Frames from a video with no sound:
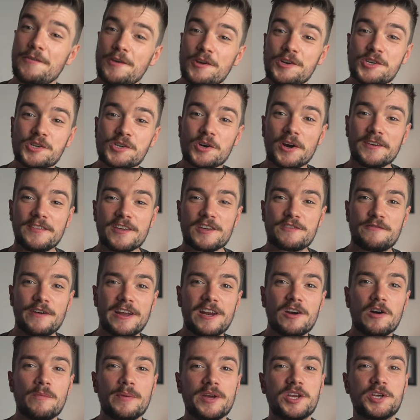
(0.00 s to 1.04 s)
you enjoyed this
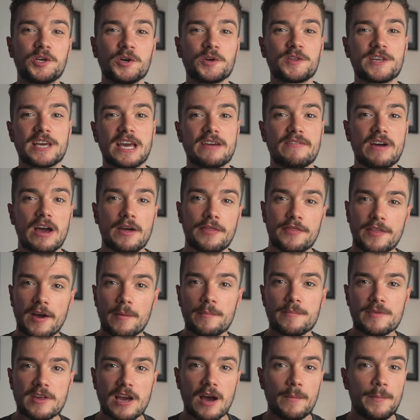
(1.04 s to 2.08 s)
video, be sure to give it a
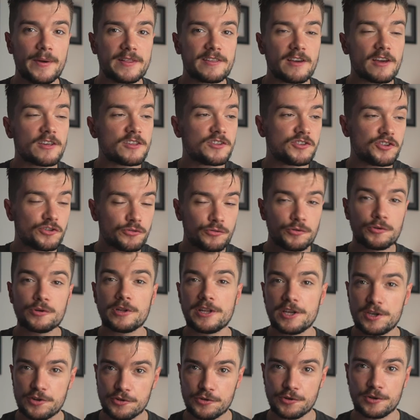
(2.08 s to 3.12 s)
thumbs up. It does truly
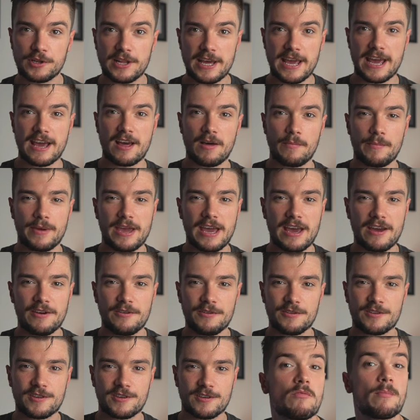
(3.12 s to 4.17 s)
help me
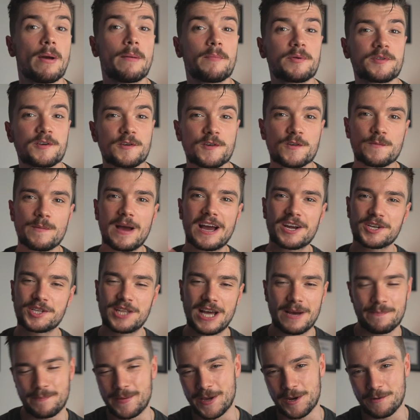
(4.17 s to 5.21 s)
out. Remember to smash
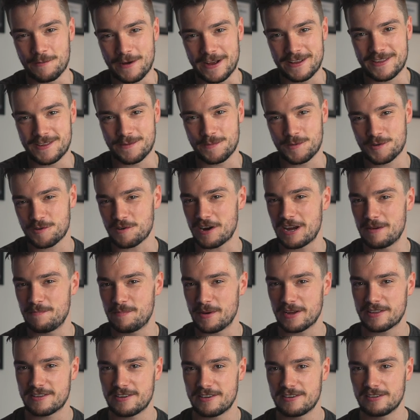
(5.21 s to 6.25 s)
that big red subscribe
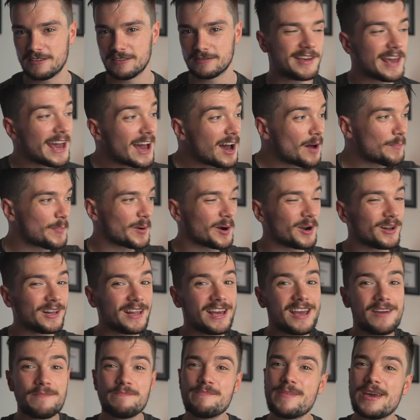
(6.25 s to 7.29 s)
button. Get up
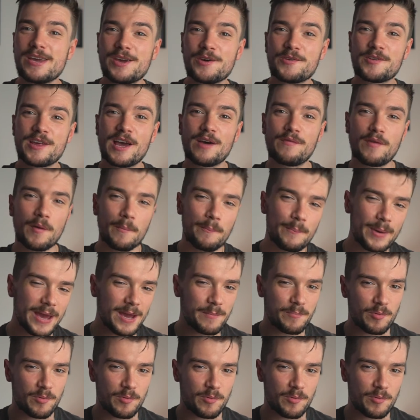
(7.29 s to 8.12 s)
early, make yourself a big